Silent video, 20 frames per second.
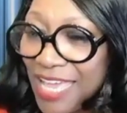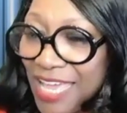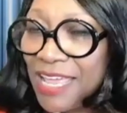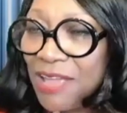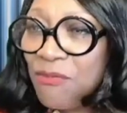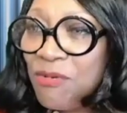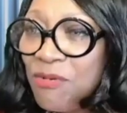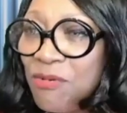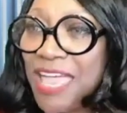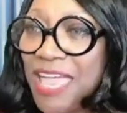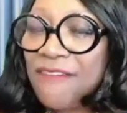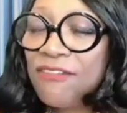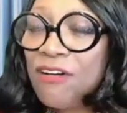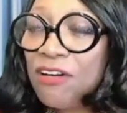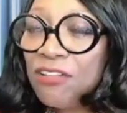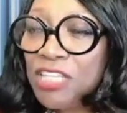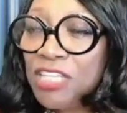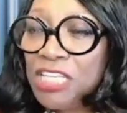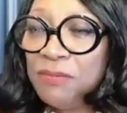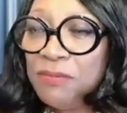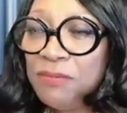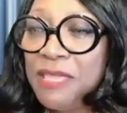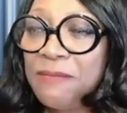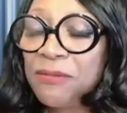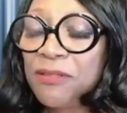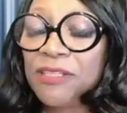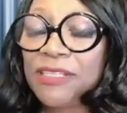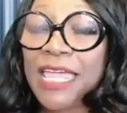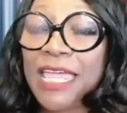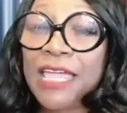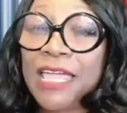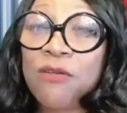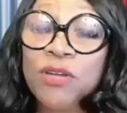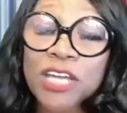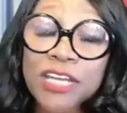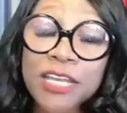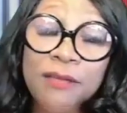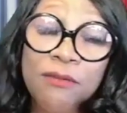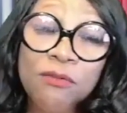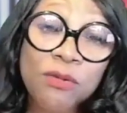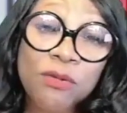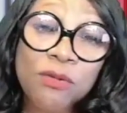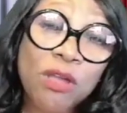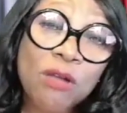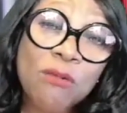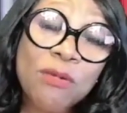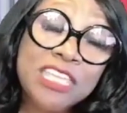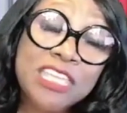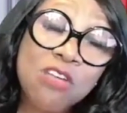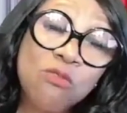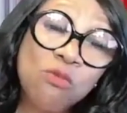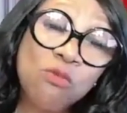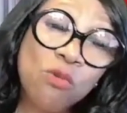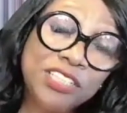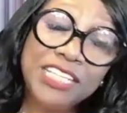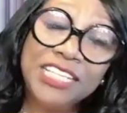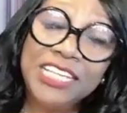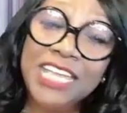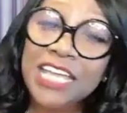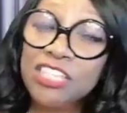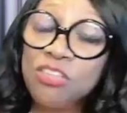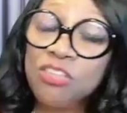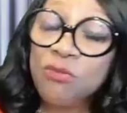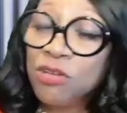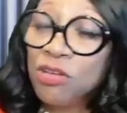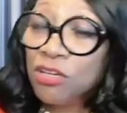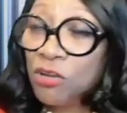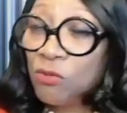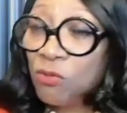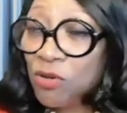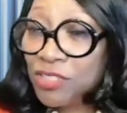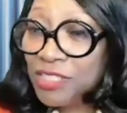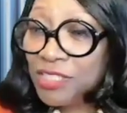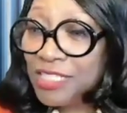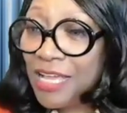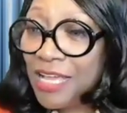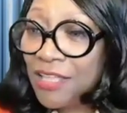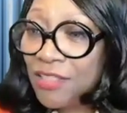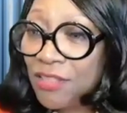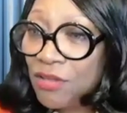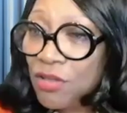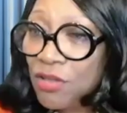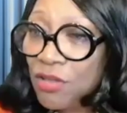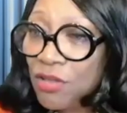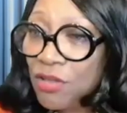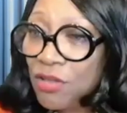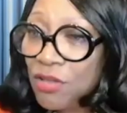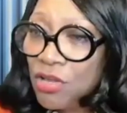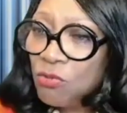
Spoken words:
And we have all these people are like, where we can work together, we're going to work together.